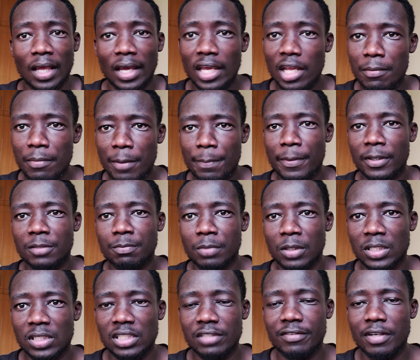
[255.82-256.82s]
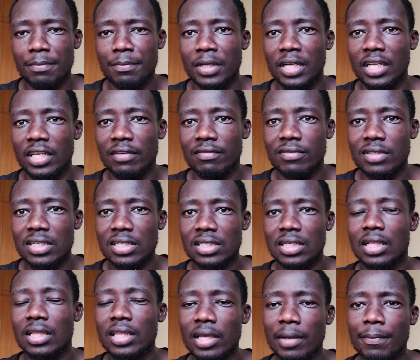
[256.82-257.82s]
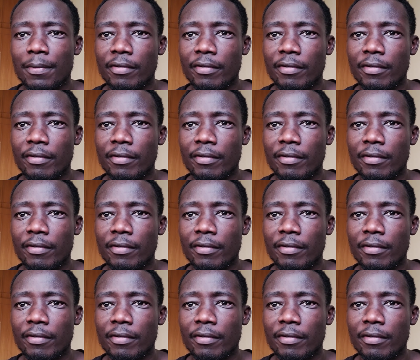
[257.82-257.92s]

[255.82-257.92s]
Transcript: In my perspective, I believe as healthcare